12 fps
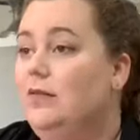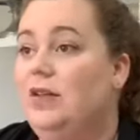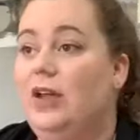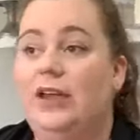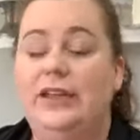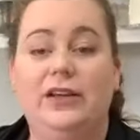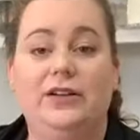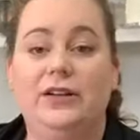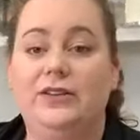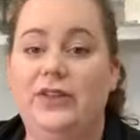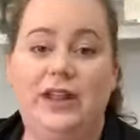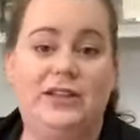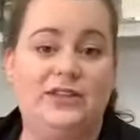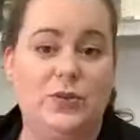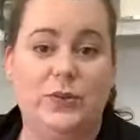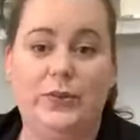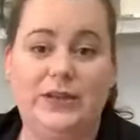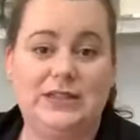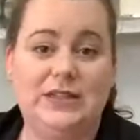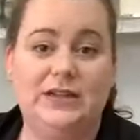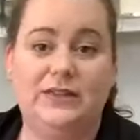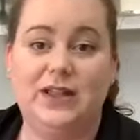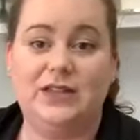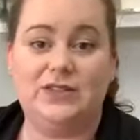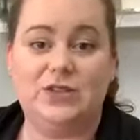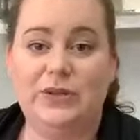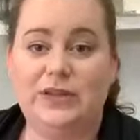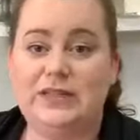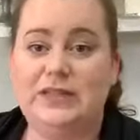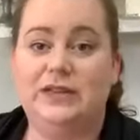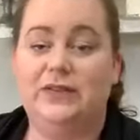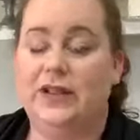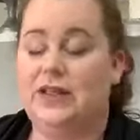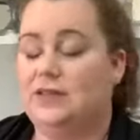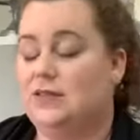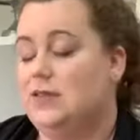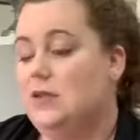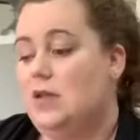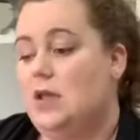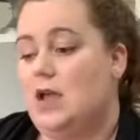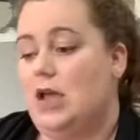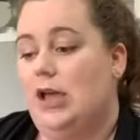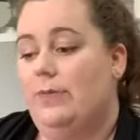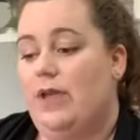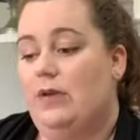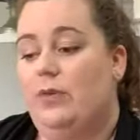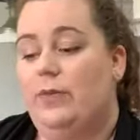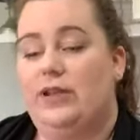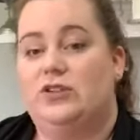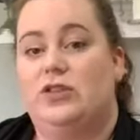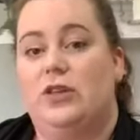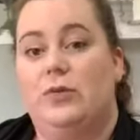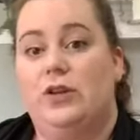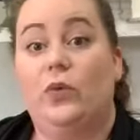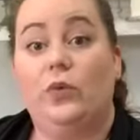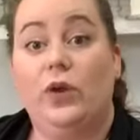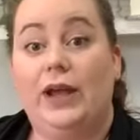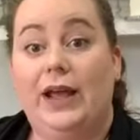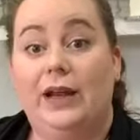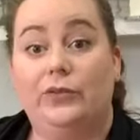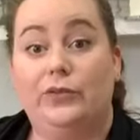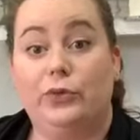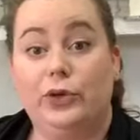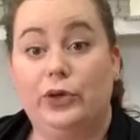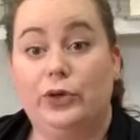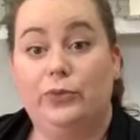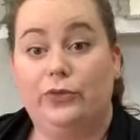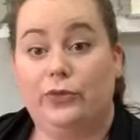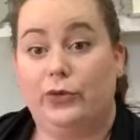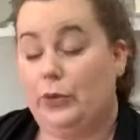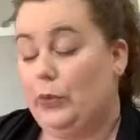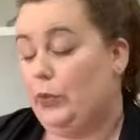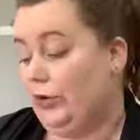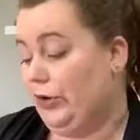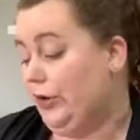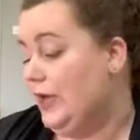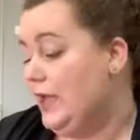a year in advance, three weeks in advance, two weeks in advance, um, and we'll make sure that we don't run out of room for your order.